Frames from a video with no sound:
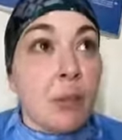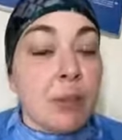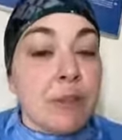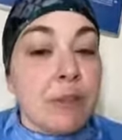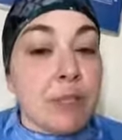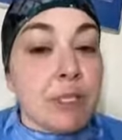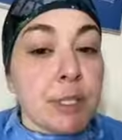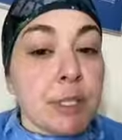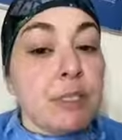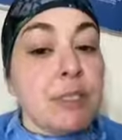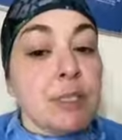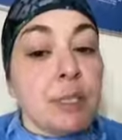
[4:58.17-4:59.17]
But there's,
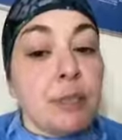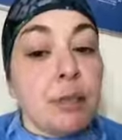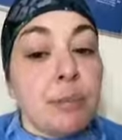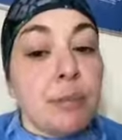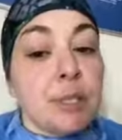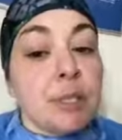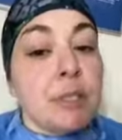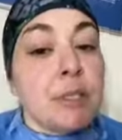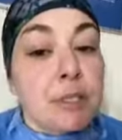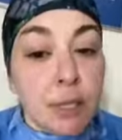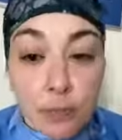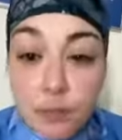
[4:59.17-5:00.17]
like I said, basic
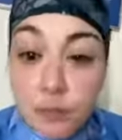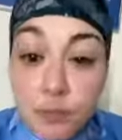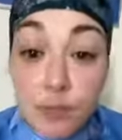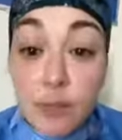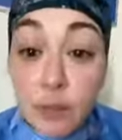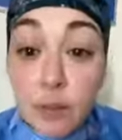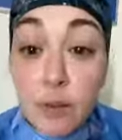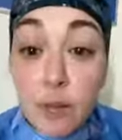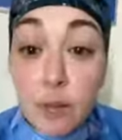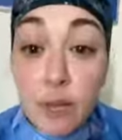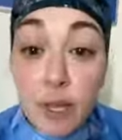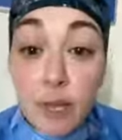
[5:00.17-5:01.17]
standards of care
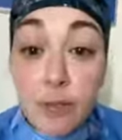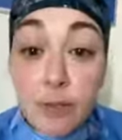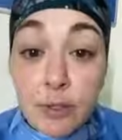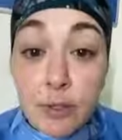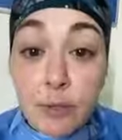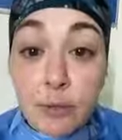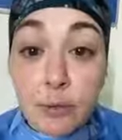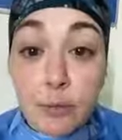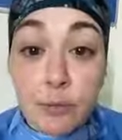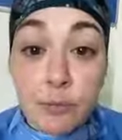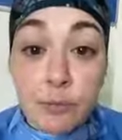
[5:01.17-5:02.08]
that we have to do.